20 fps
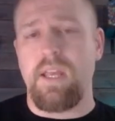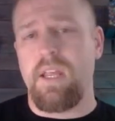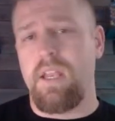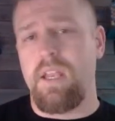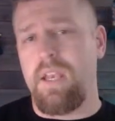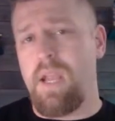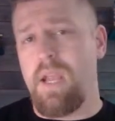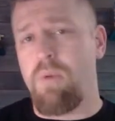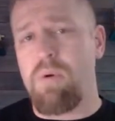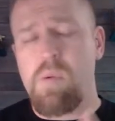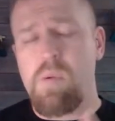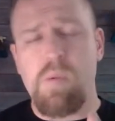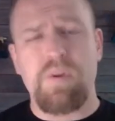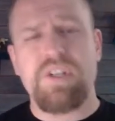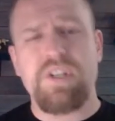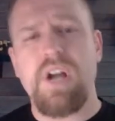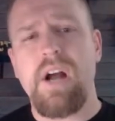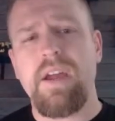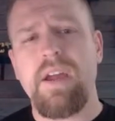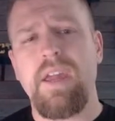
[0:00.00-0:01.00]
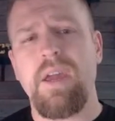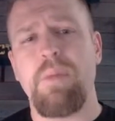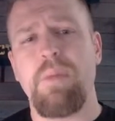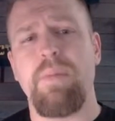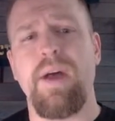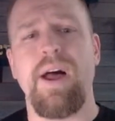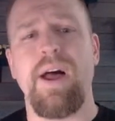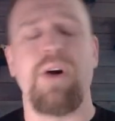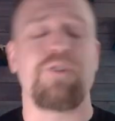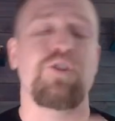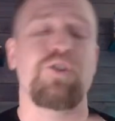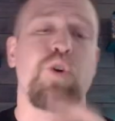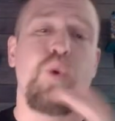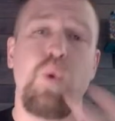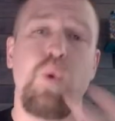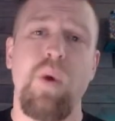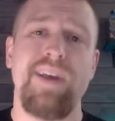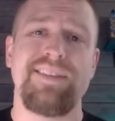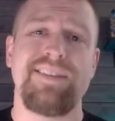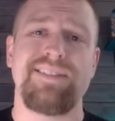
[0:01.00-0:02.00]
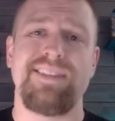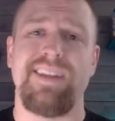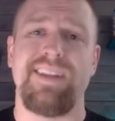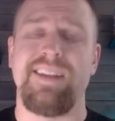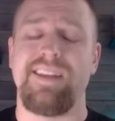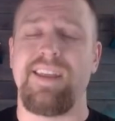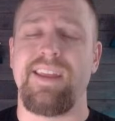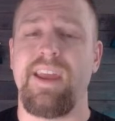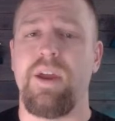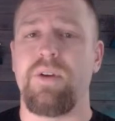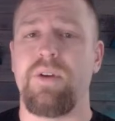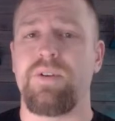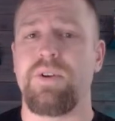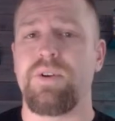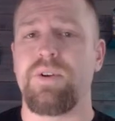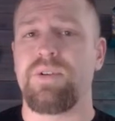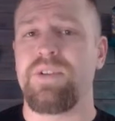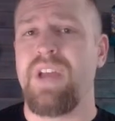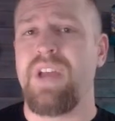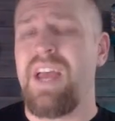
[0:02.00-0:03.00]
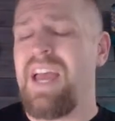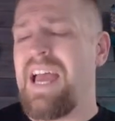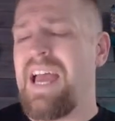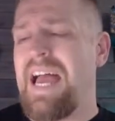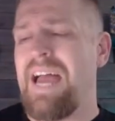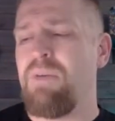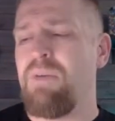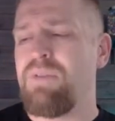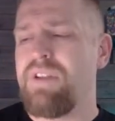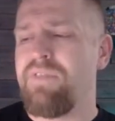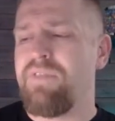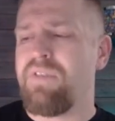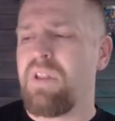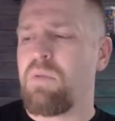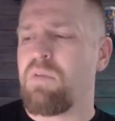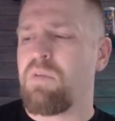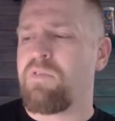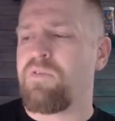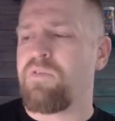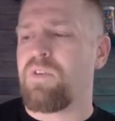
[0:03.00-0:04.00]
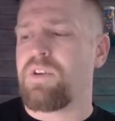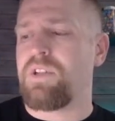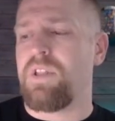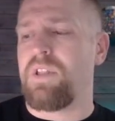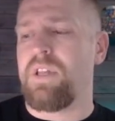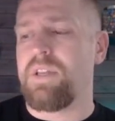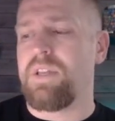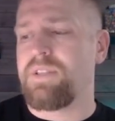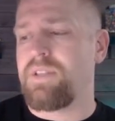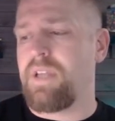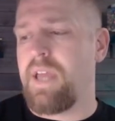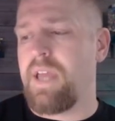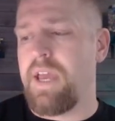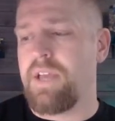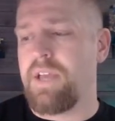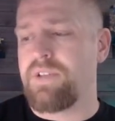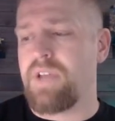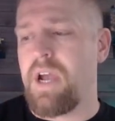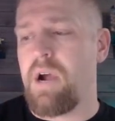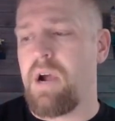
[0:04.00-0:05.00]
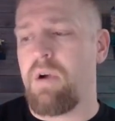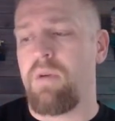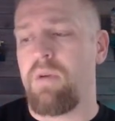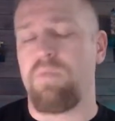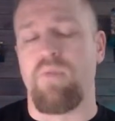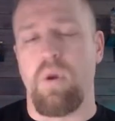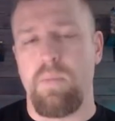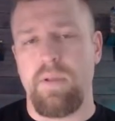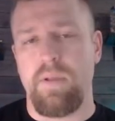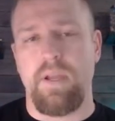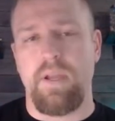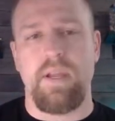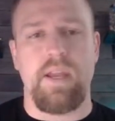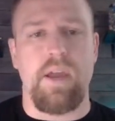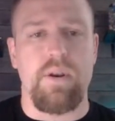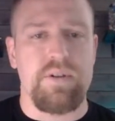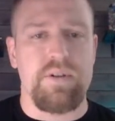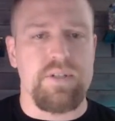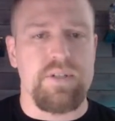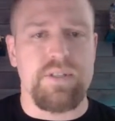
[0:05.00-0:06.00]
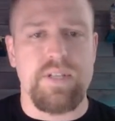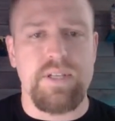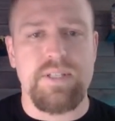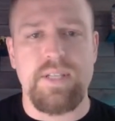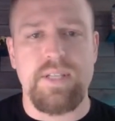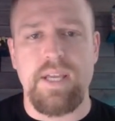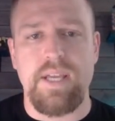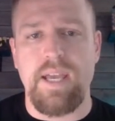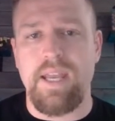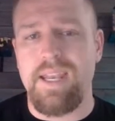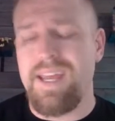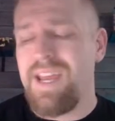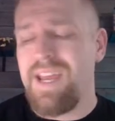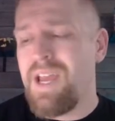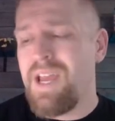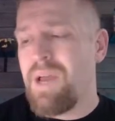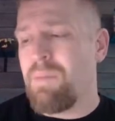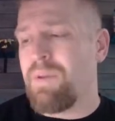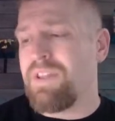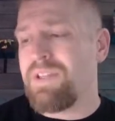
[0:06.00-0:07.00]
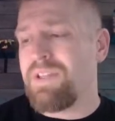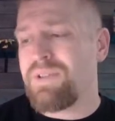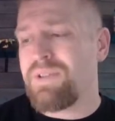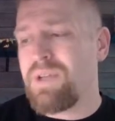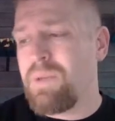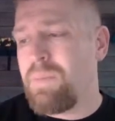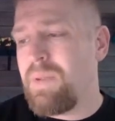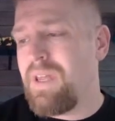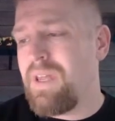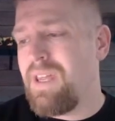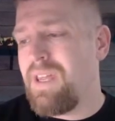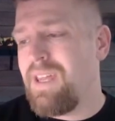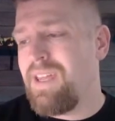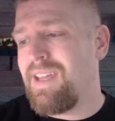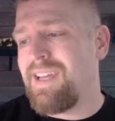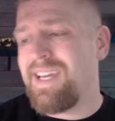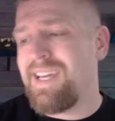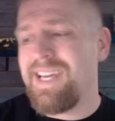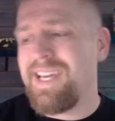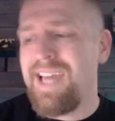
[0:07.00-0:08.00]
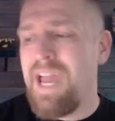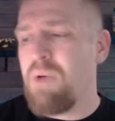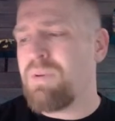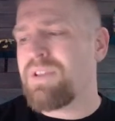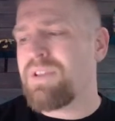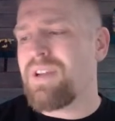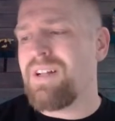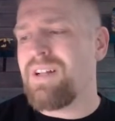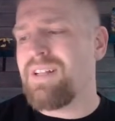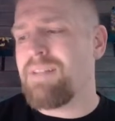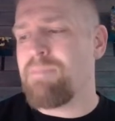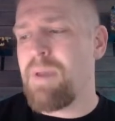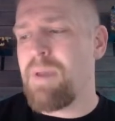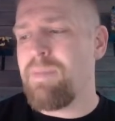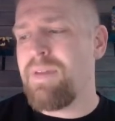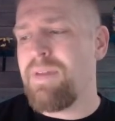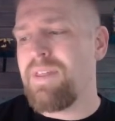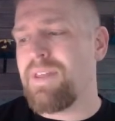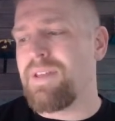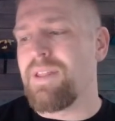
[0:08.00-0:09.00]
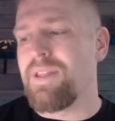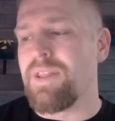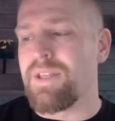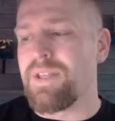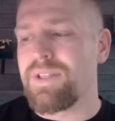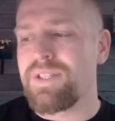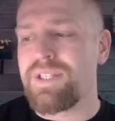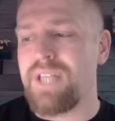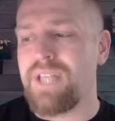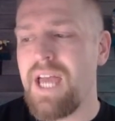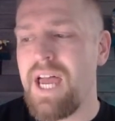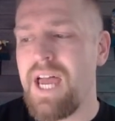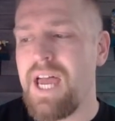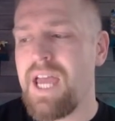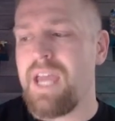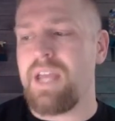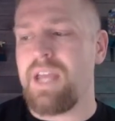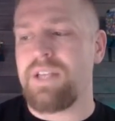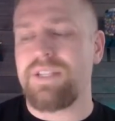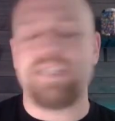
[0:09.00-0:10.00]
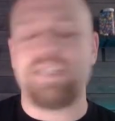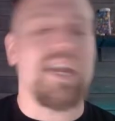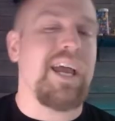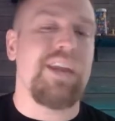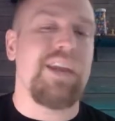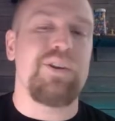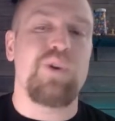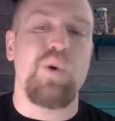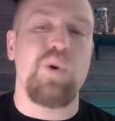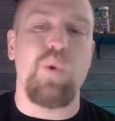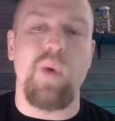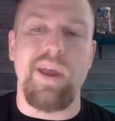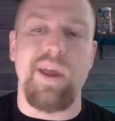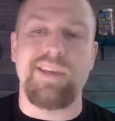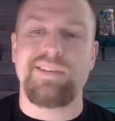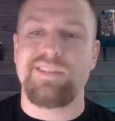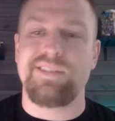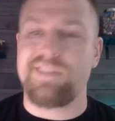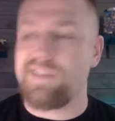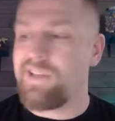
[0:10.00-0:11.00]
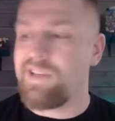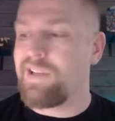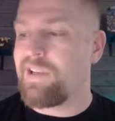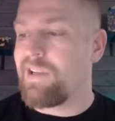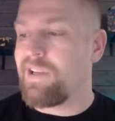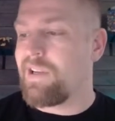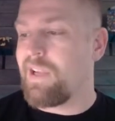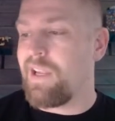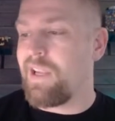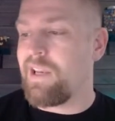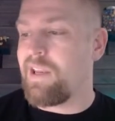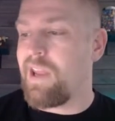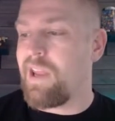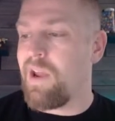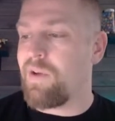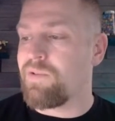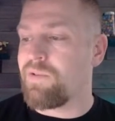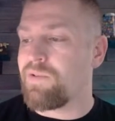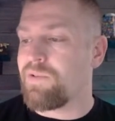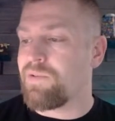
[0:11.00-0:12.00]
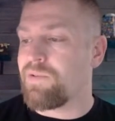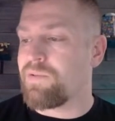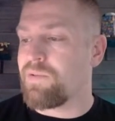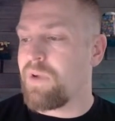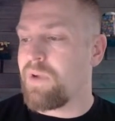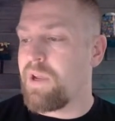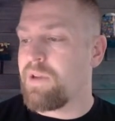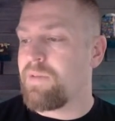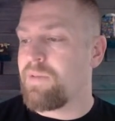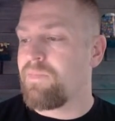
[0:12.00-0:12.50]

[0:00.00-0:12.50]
Now, when we're talking about quest encounters, I would definitely refer to this as our role-play encounters, as I said. But this could be, I would call it maybe the side quest encounters, right?